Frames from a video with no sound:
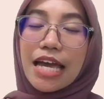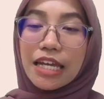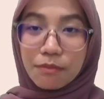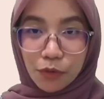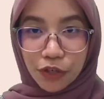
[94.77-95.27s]

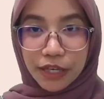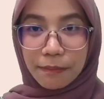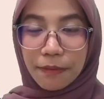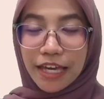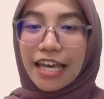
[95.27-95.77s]
In
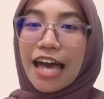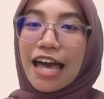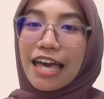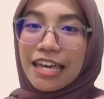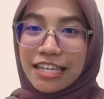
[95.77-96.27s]
bookkeeping,
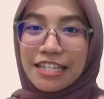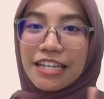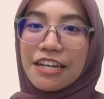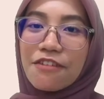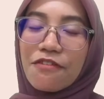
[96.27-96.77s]
it
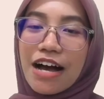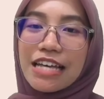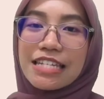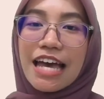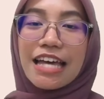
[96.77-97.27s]

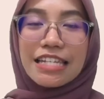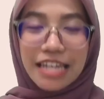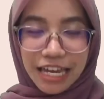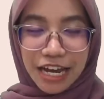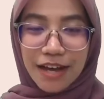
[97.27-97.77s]
signifies
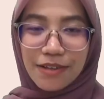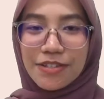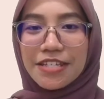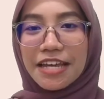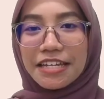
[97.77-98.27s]
as an
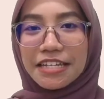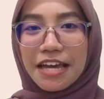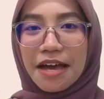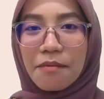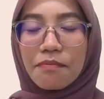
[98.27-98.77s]
outstanding
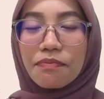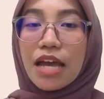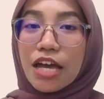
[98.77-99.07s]
debt.